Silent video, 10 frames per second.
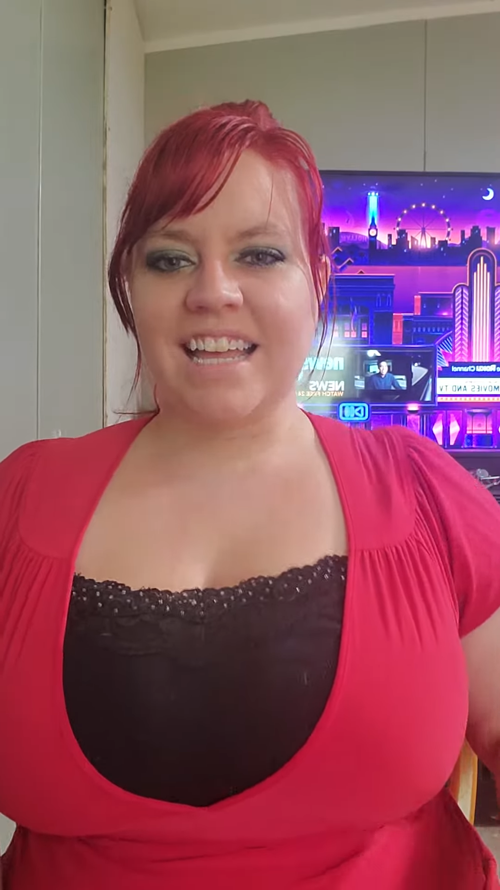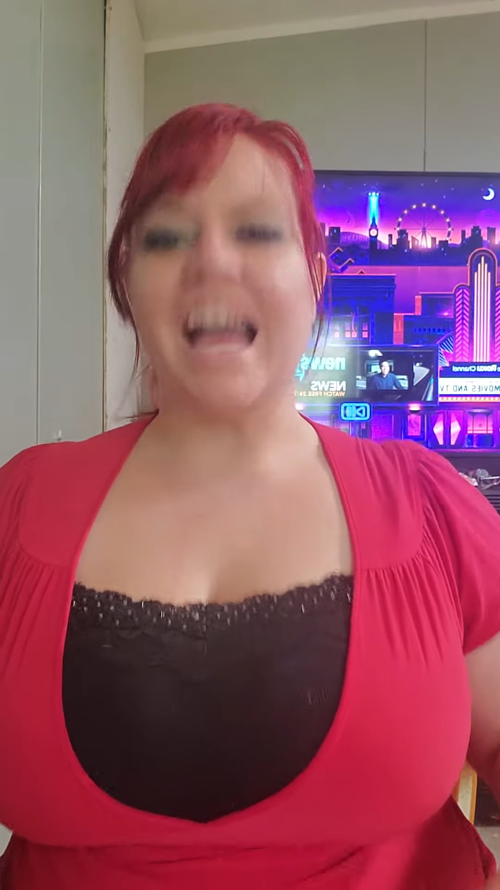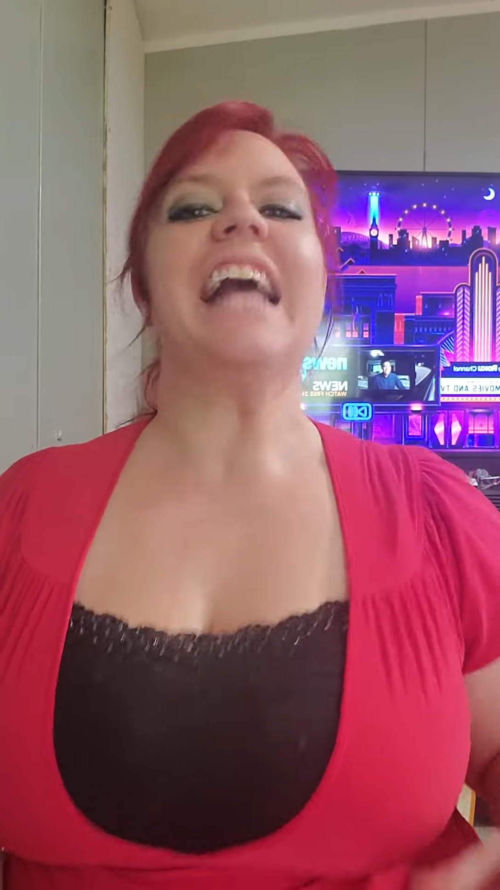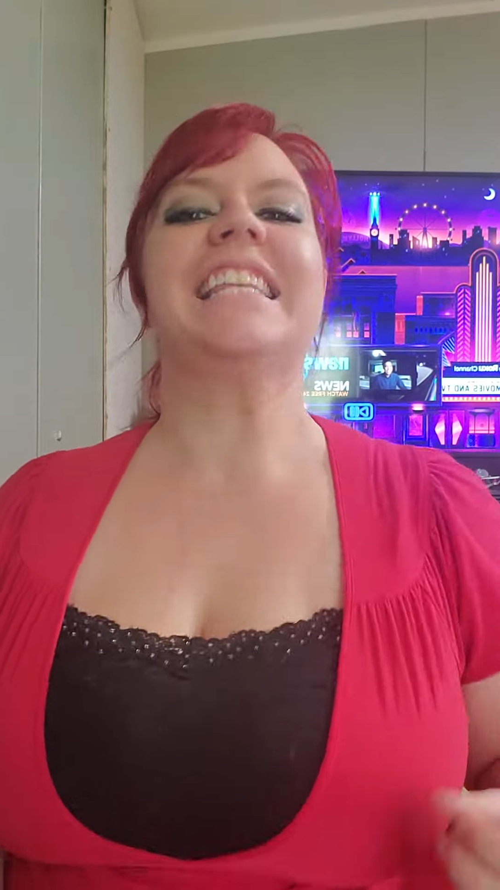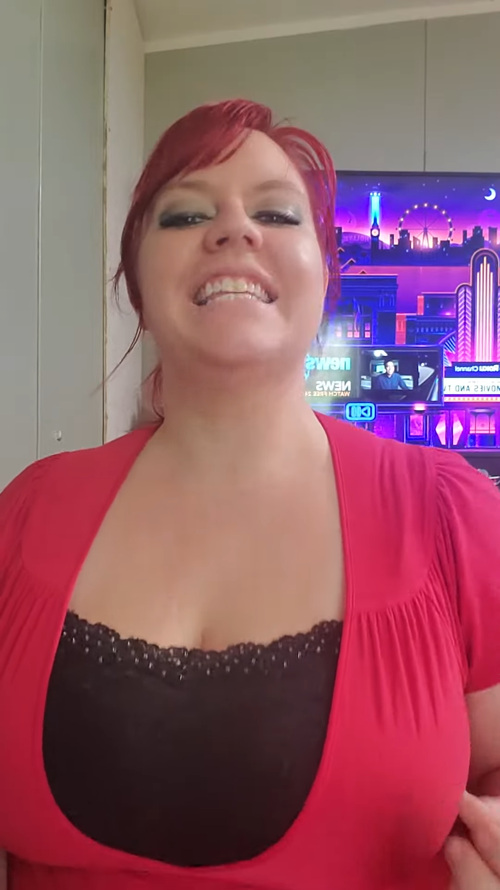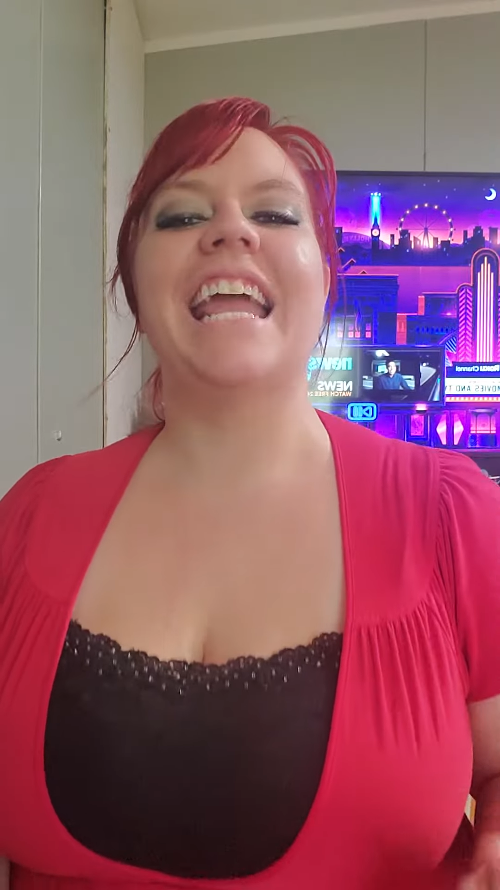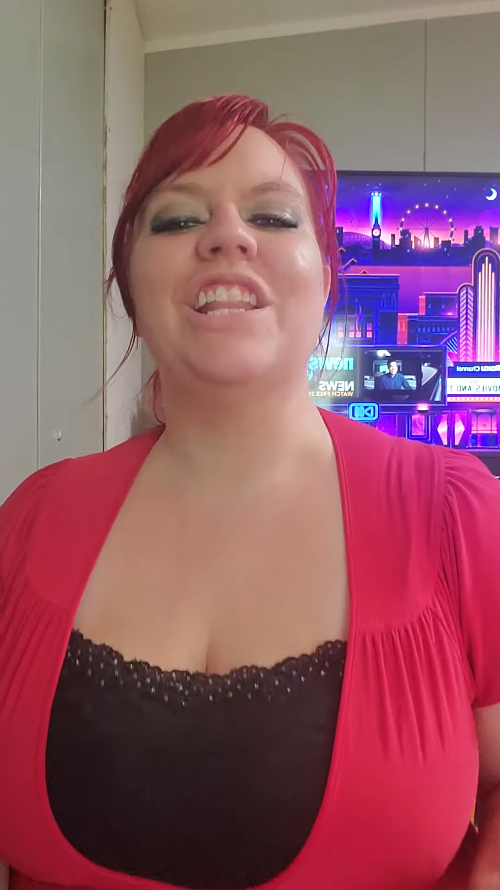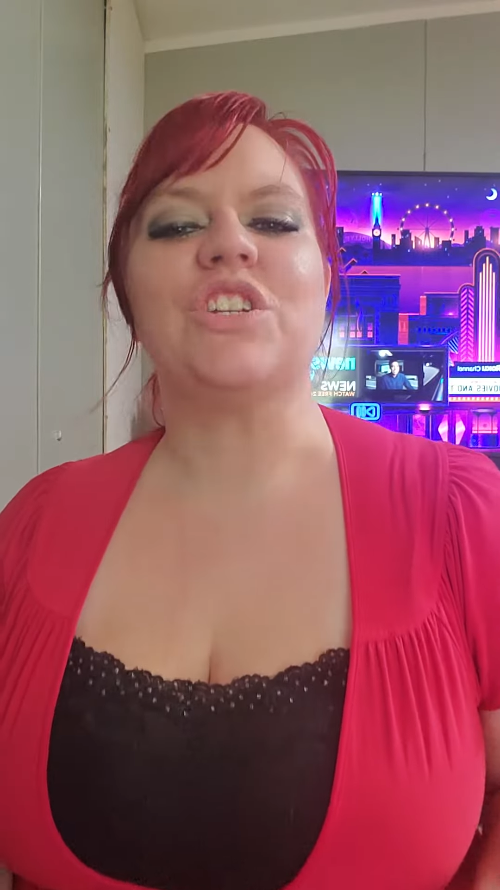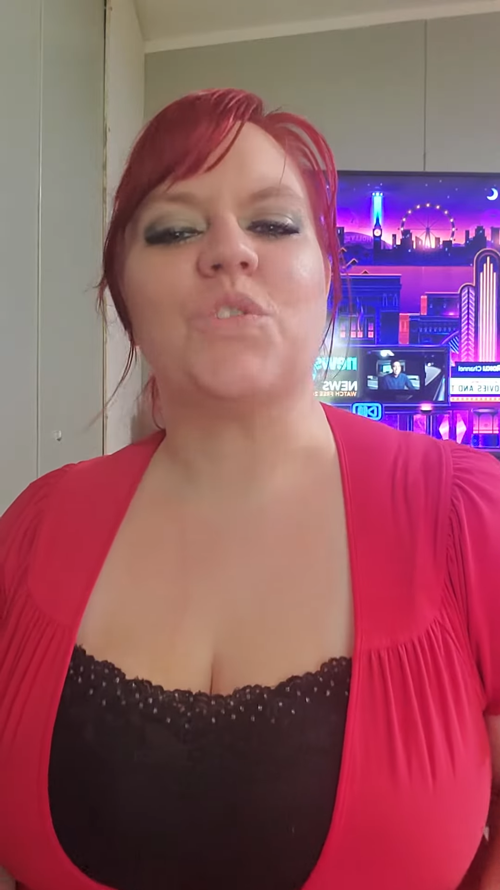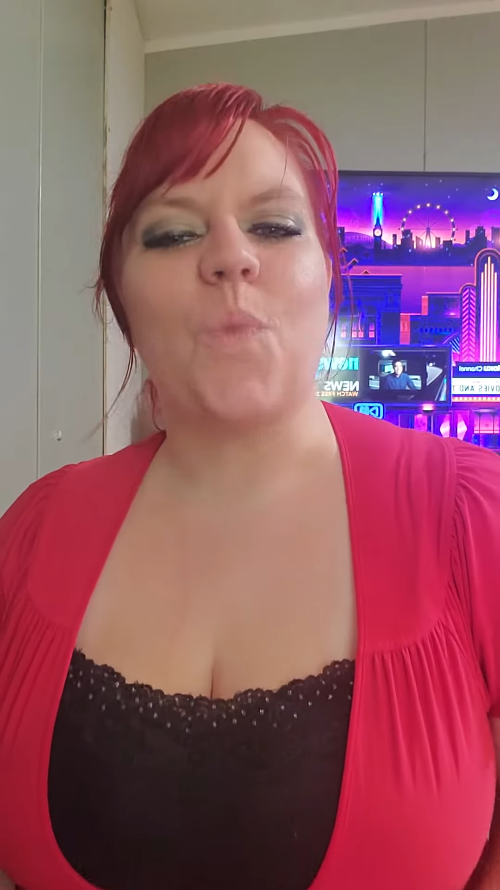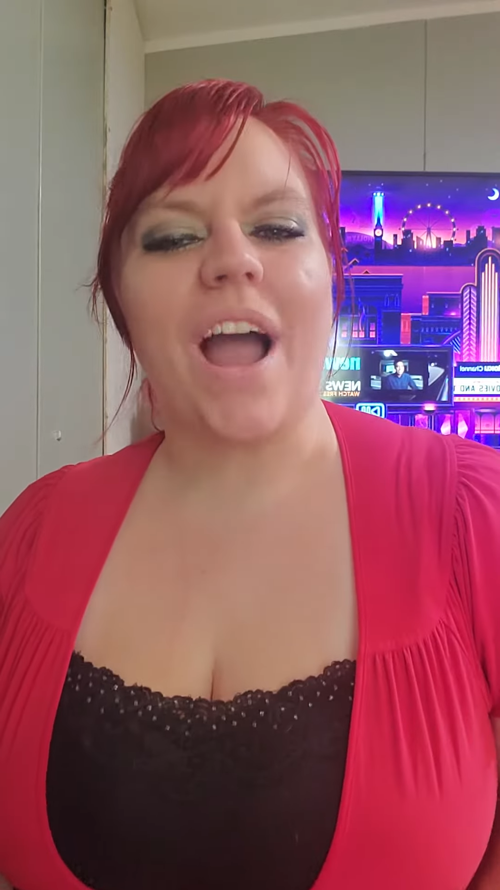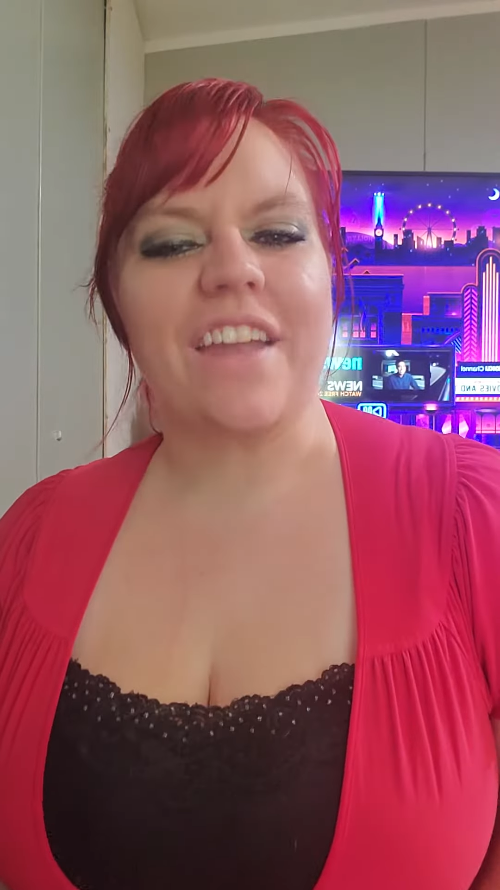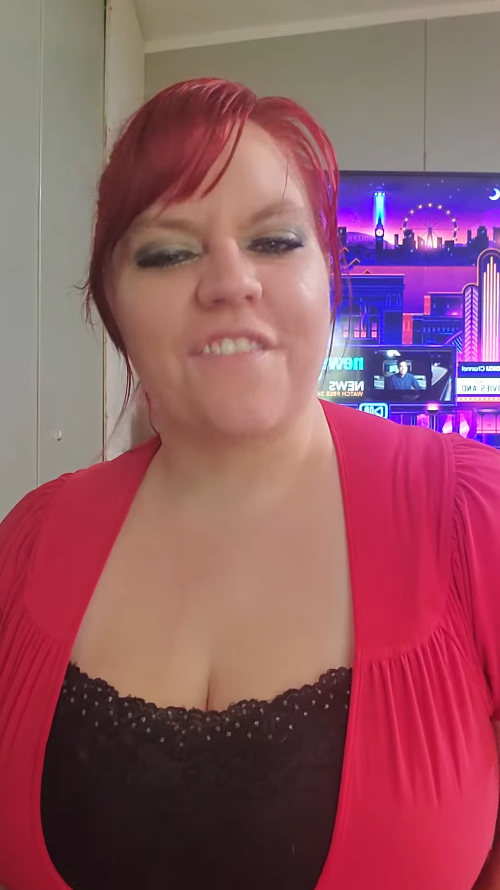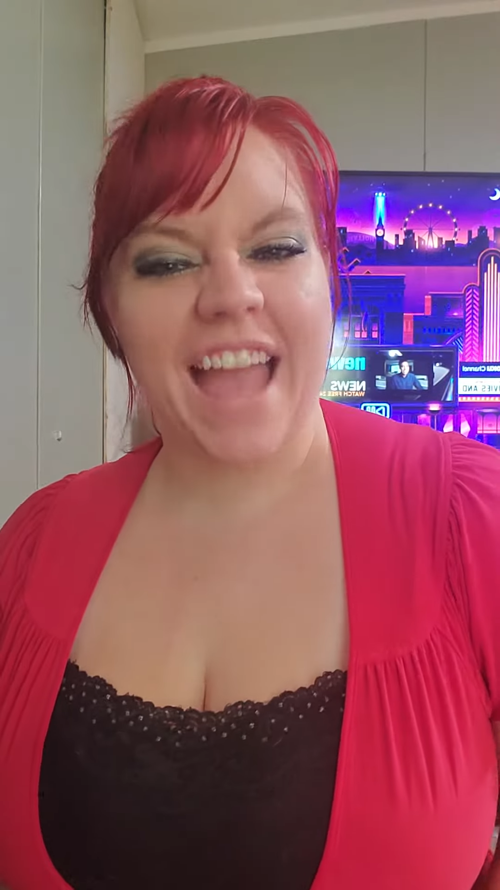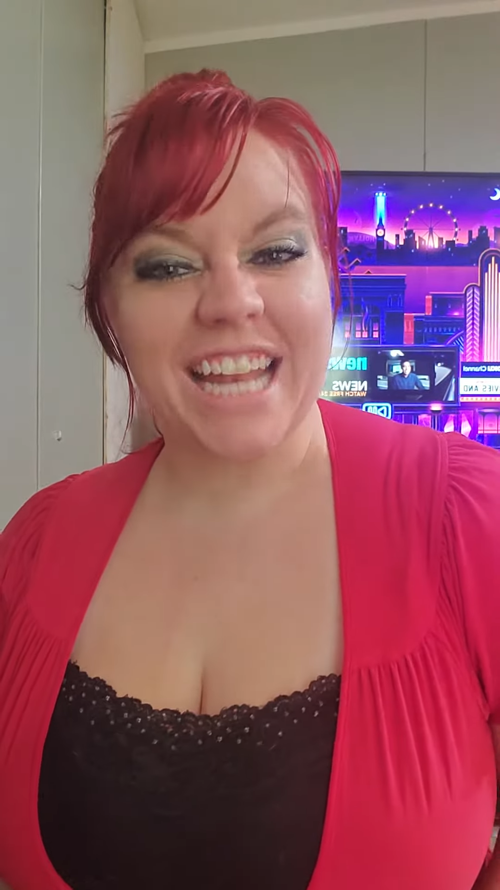a sailor's
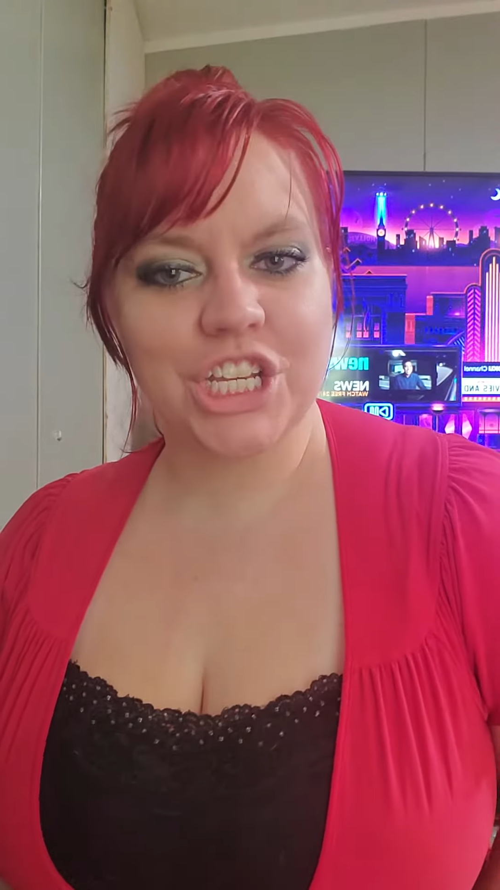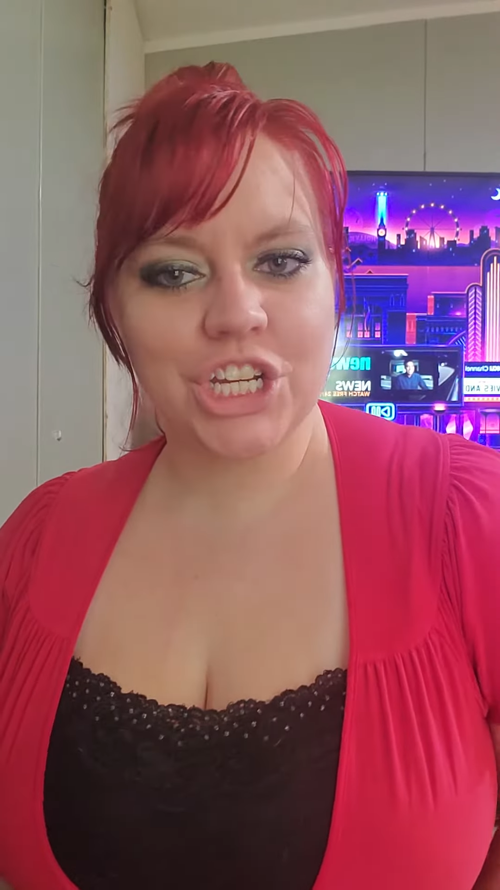wife had